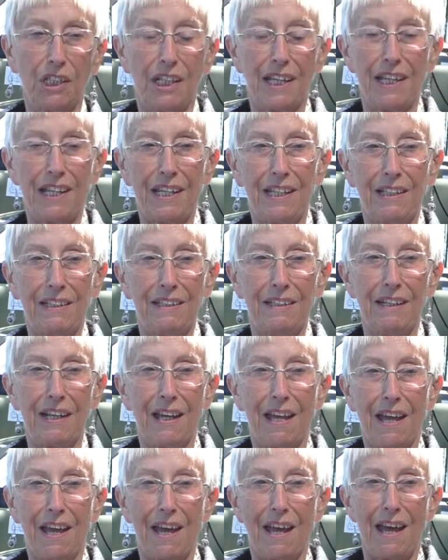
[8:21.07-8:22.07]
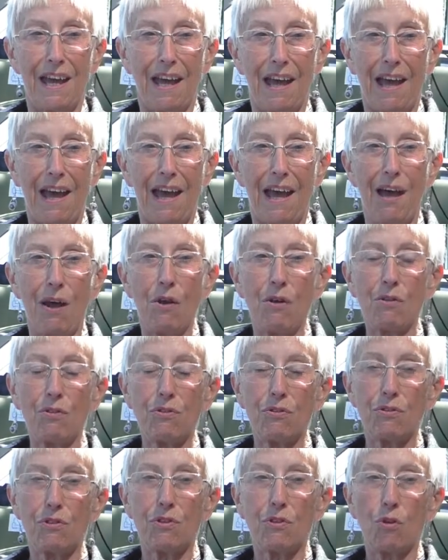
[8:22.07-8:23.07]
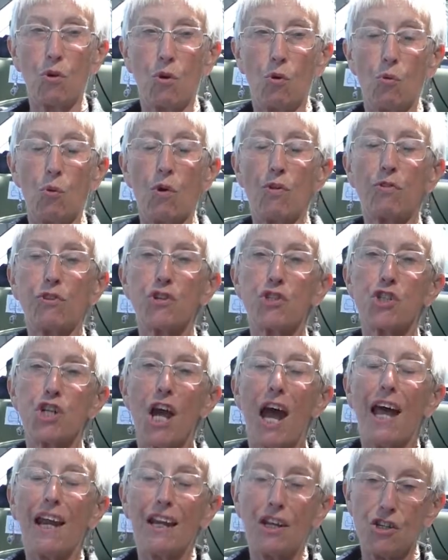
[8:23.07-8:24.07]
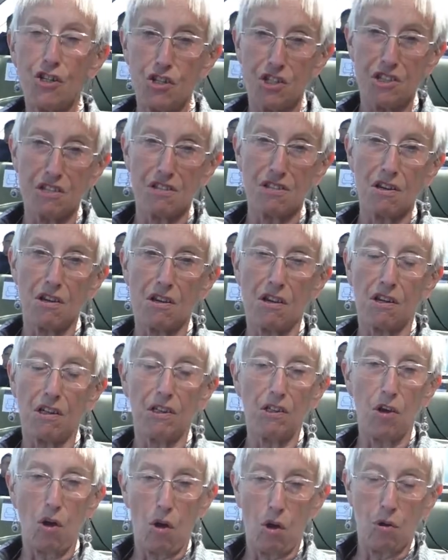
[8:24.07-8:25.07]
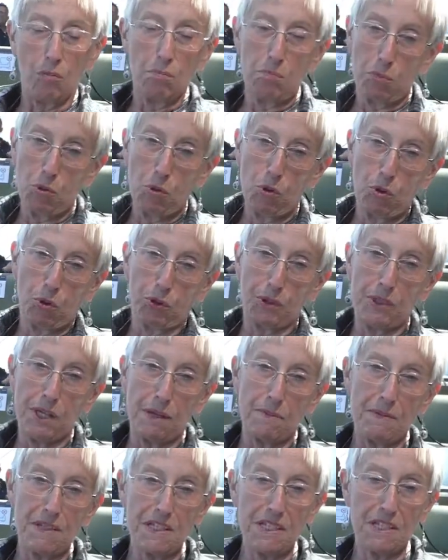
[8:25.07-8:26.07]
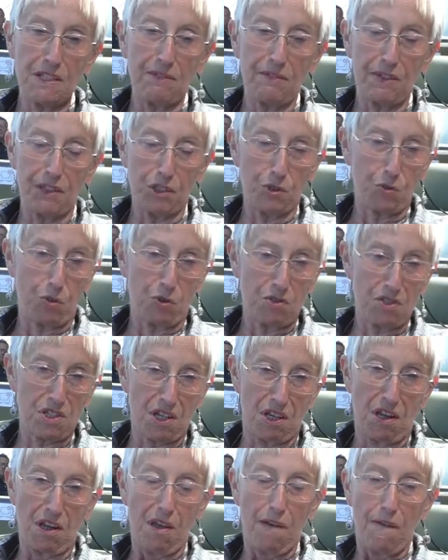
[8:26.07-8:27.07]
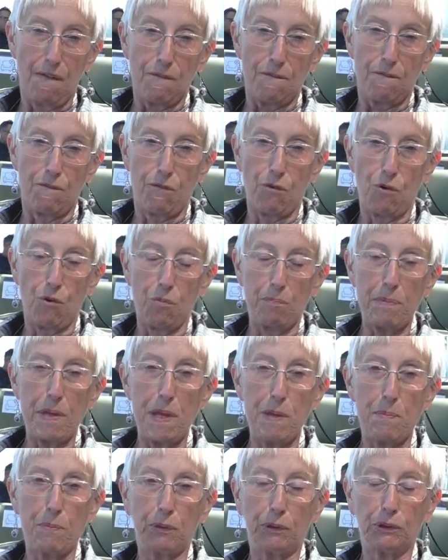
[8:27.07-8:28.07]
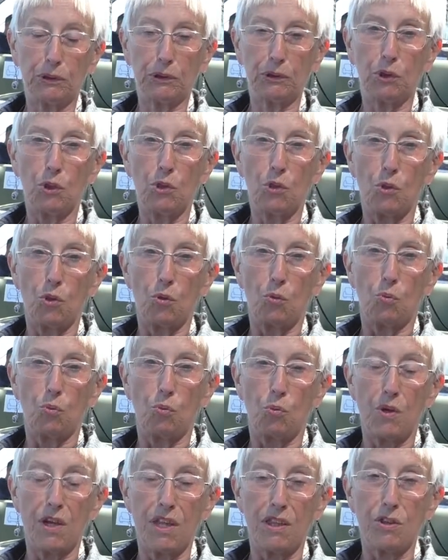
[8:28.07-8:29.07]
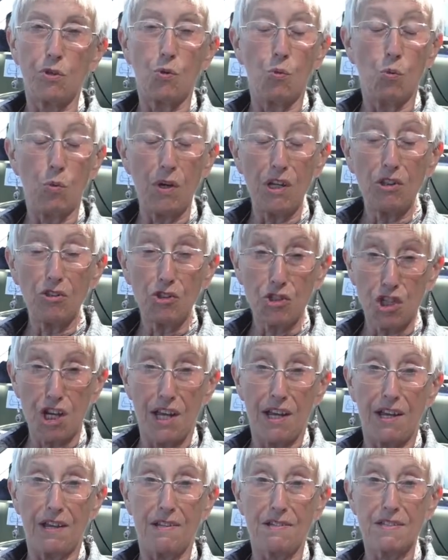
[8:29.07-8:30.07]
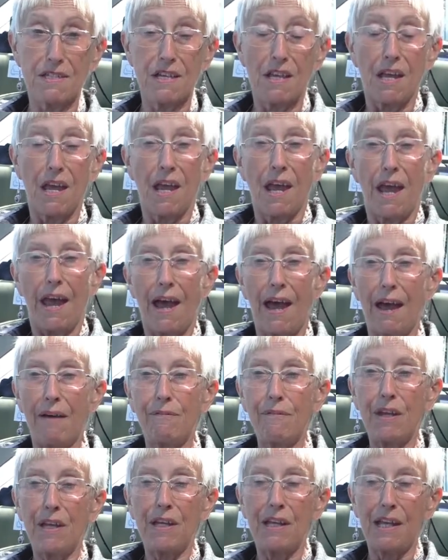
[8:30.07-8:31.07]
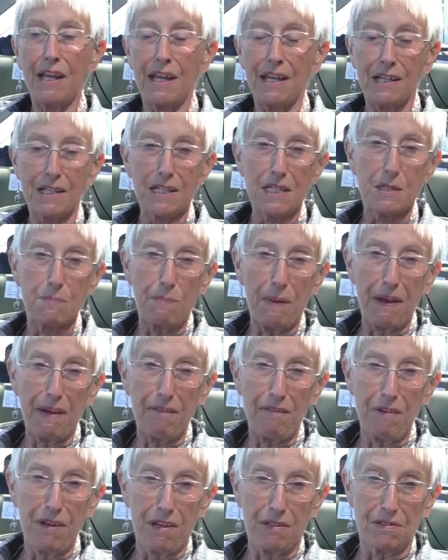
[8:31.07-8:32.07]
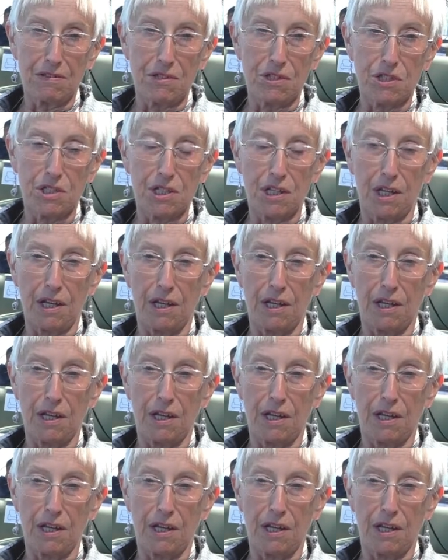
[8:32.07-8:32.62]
in how or what the challenges are on board the MSC Virtuosa for people with wheelchairs. Having experienced